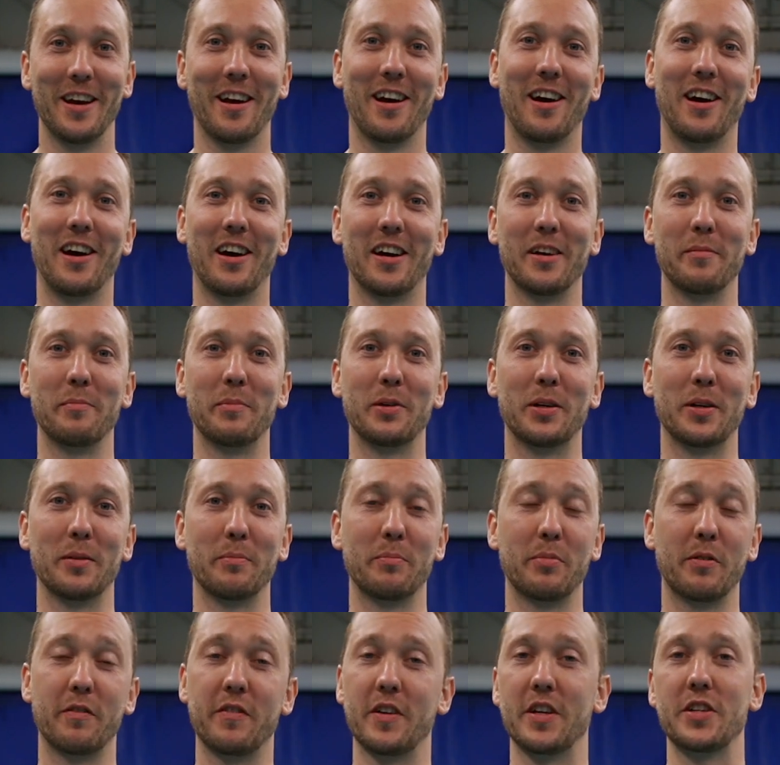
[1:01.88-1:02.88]
I'm a
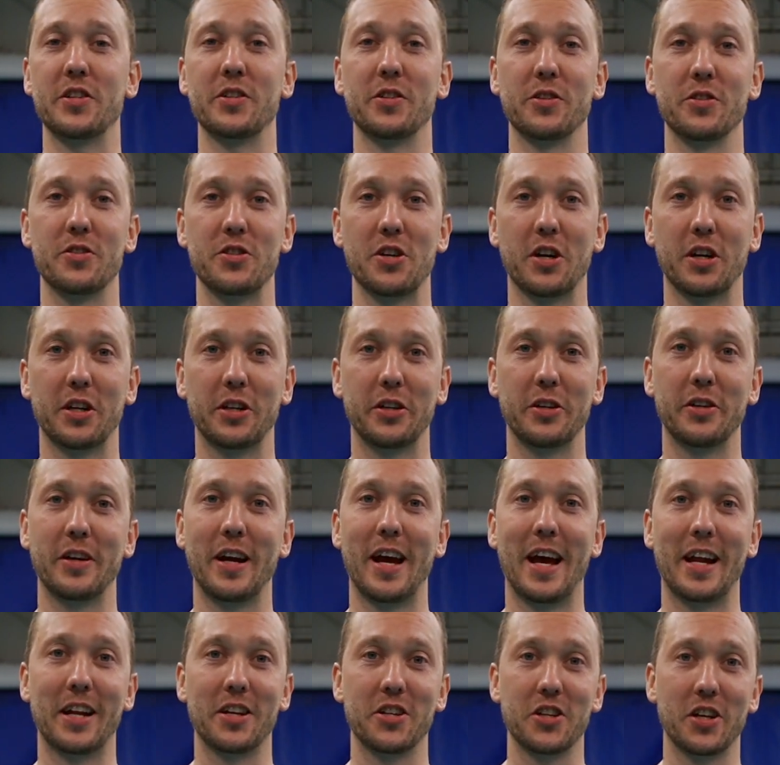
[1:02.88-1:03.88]
professional juggler
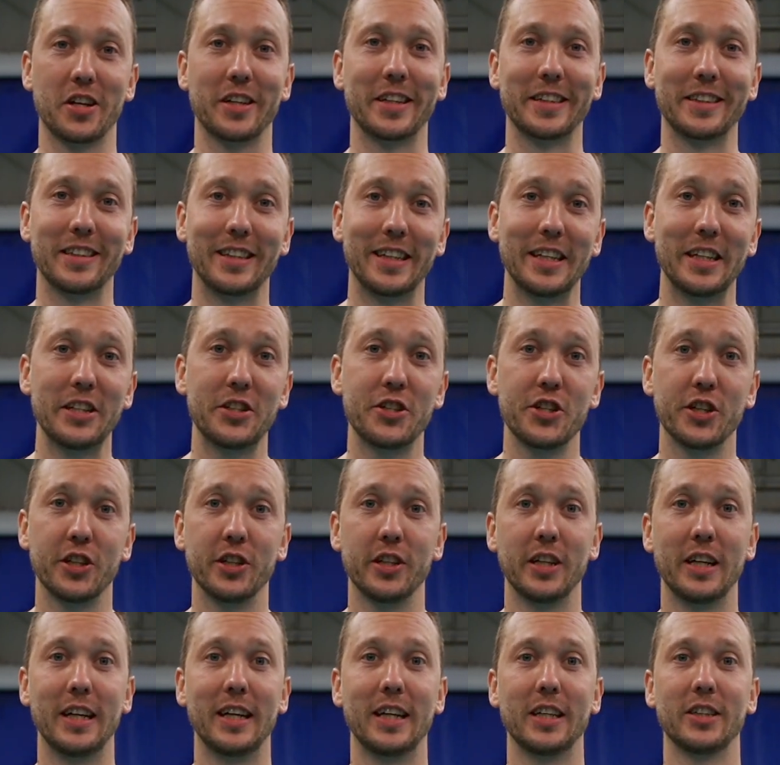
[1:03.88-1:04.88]
and a juggling
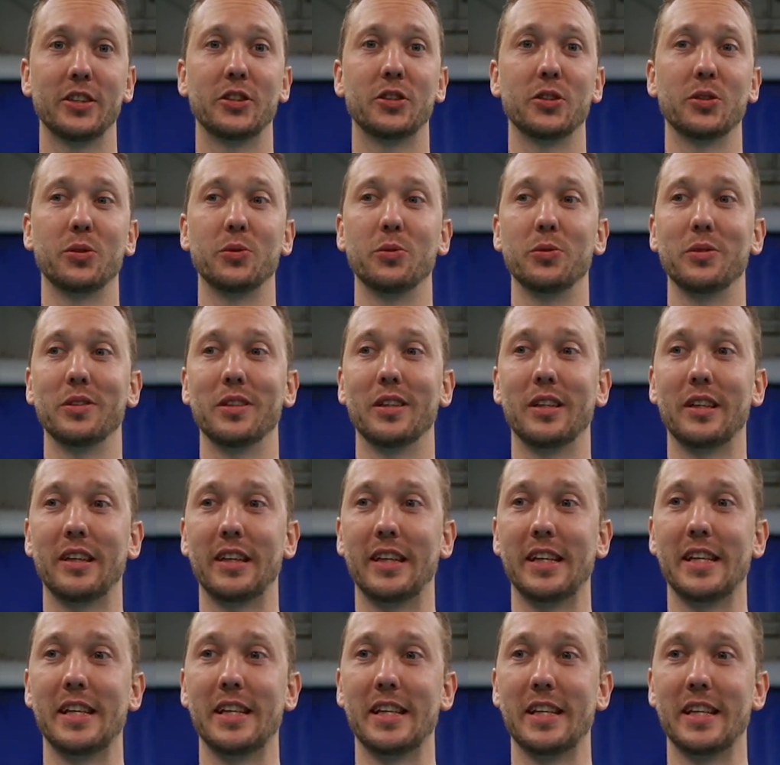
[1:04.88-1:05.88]
teacher. So
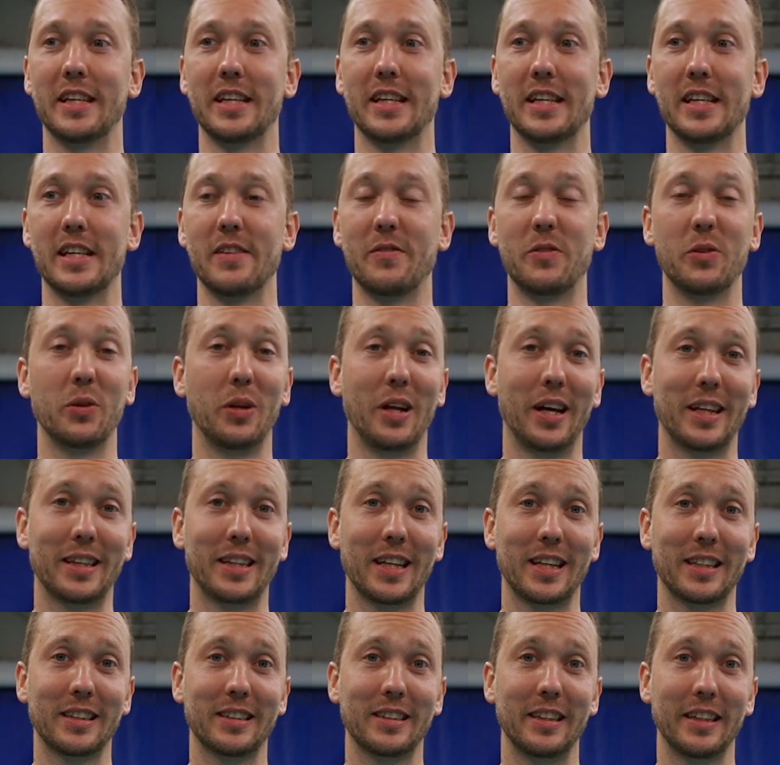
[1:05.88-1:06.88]
if you like
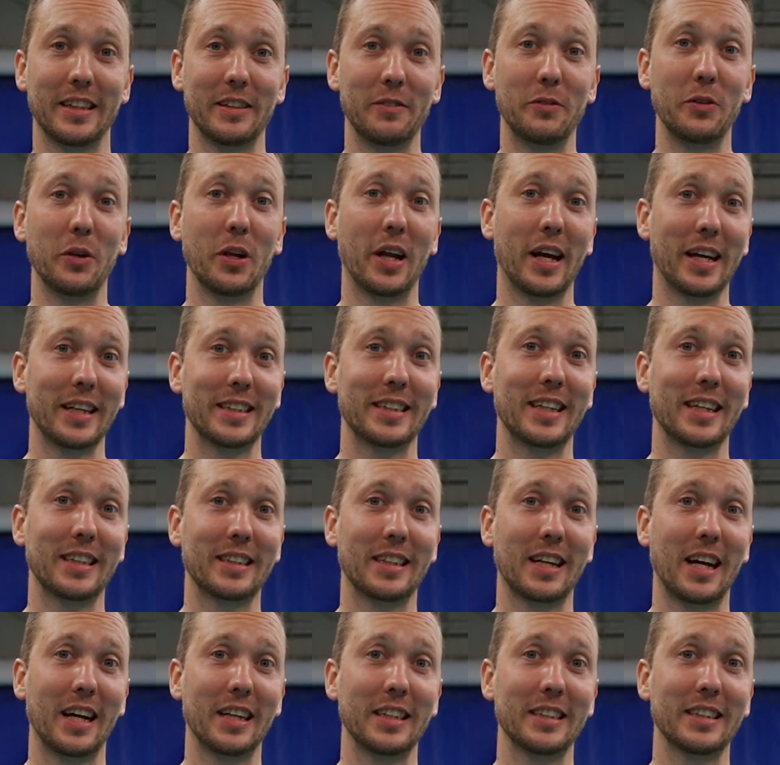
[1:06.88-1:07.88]
that
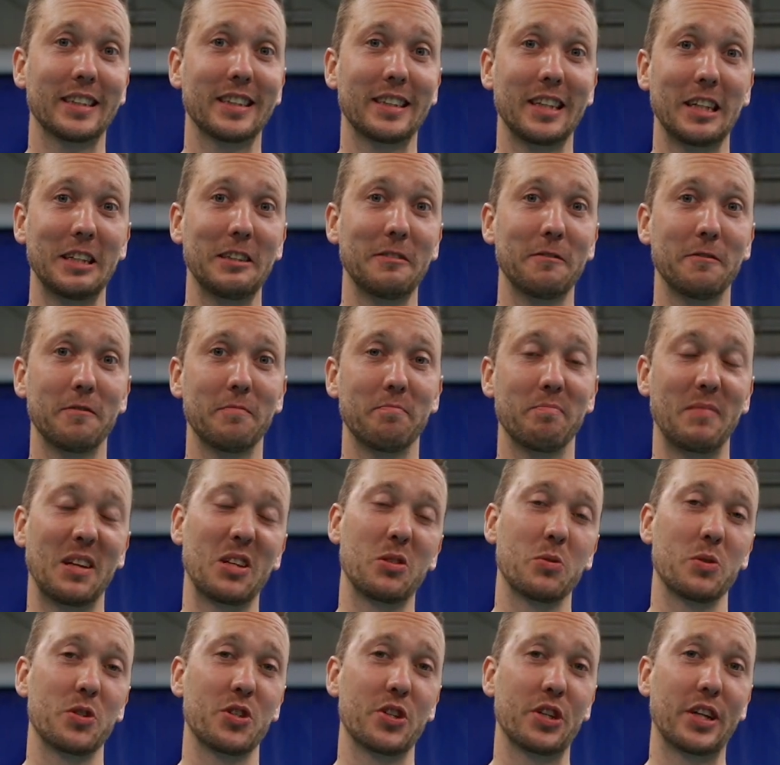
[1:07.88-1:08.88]
kind of stuff,
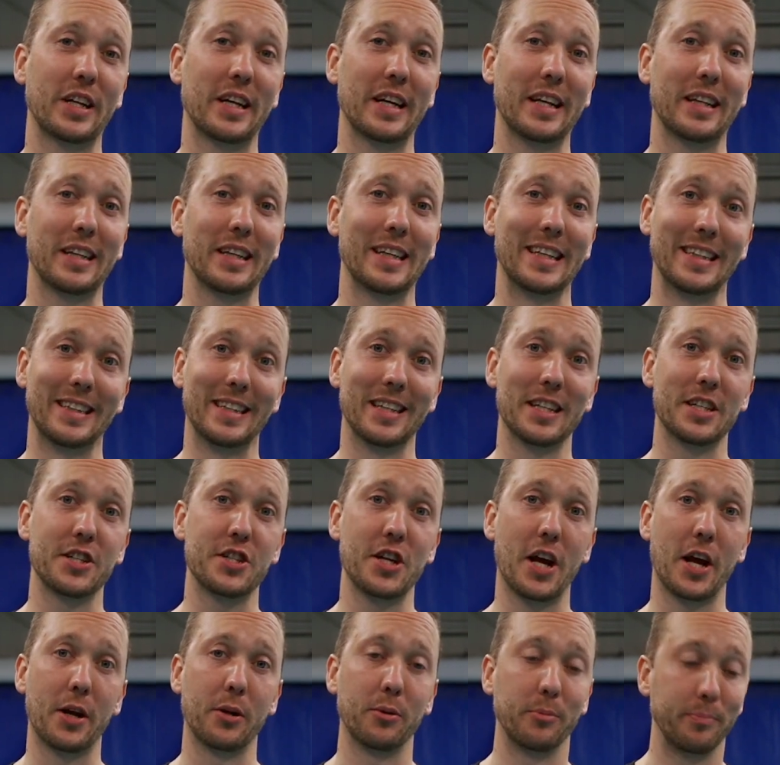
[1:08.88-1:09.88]
that's what you're gonna get in this
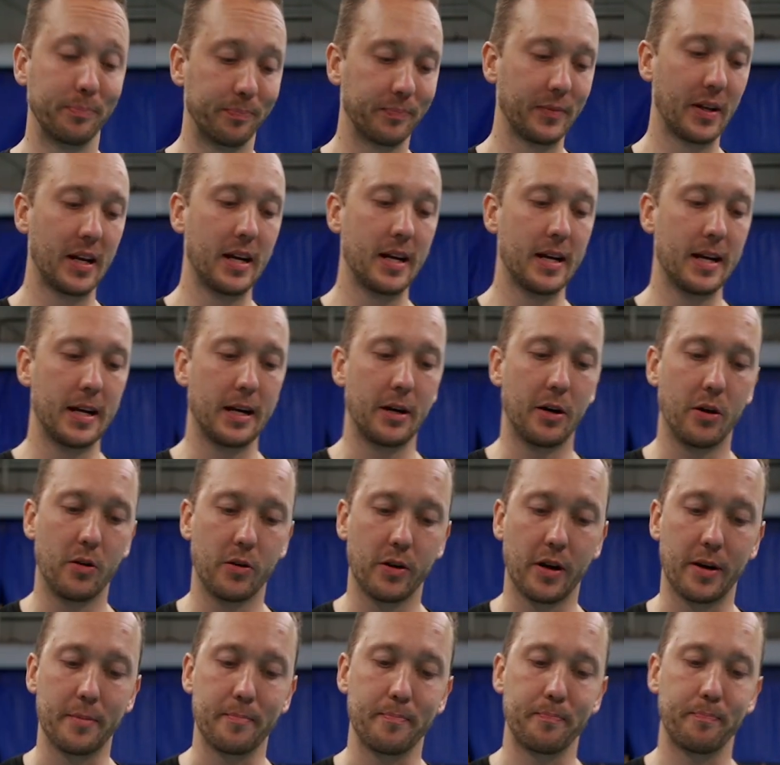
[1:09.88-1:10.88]
channel. All
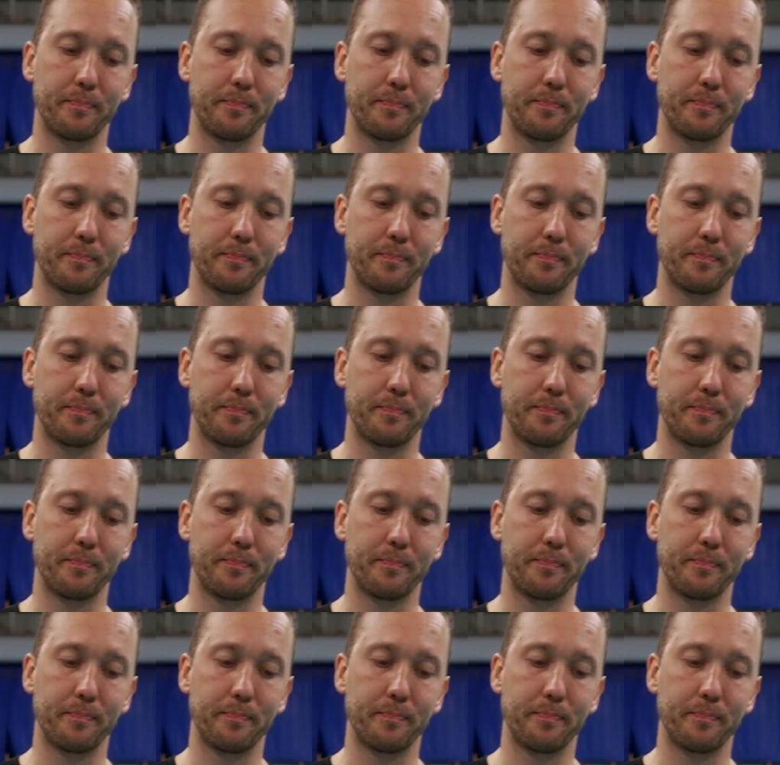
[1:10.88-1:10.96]
right.